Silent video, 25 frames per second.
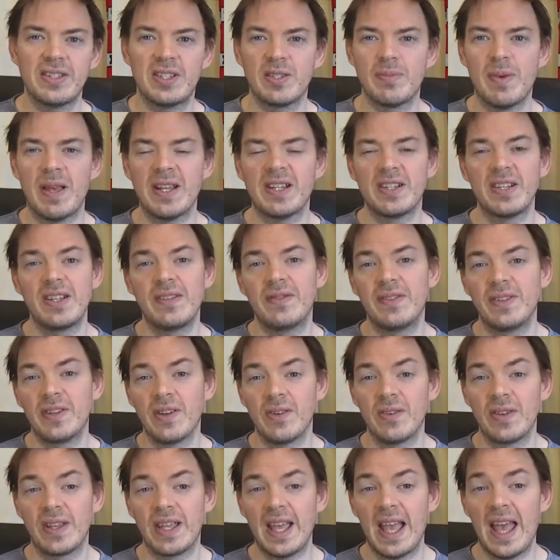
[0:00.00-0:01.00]
especially if you
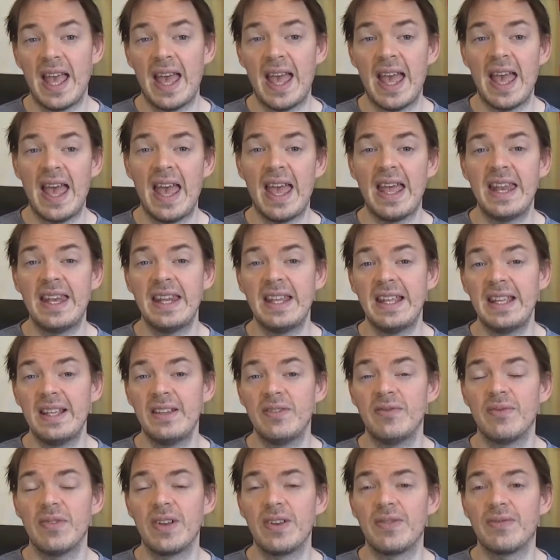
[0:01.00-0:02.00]
don't get
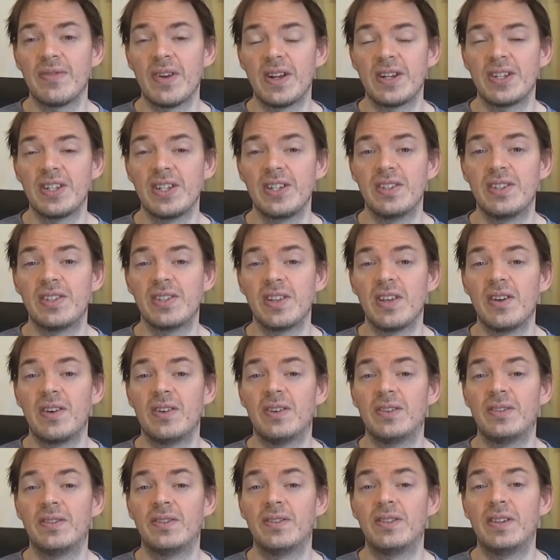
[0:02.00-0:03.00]
any refreshes
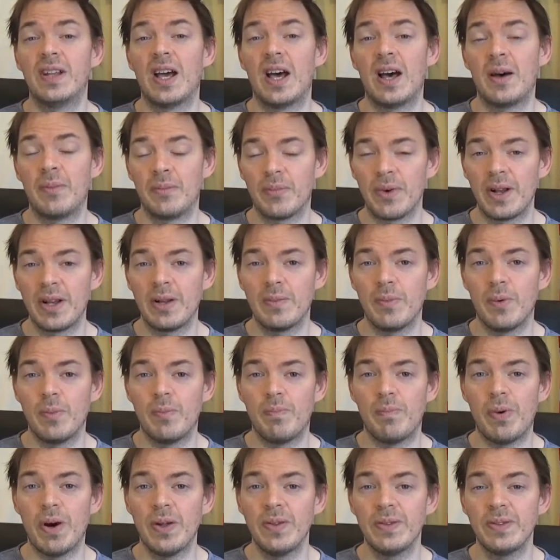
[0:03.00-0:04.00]
on Unbreakable
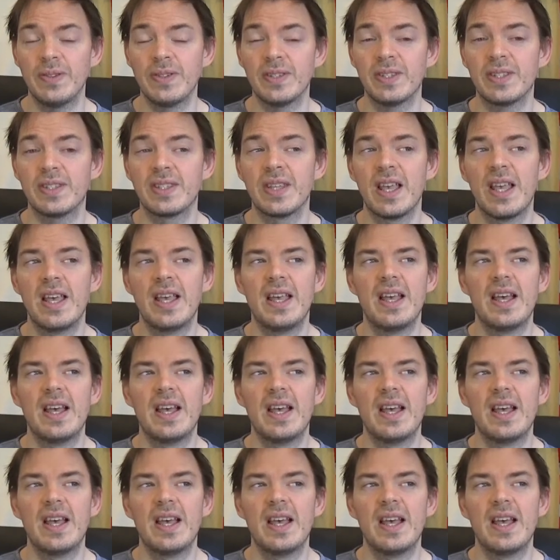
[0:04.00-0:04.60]
Bonds.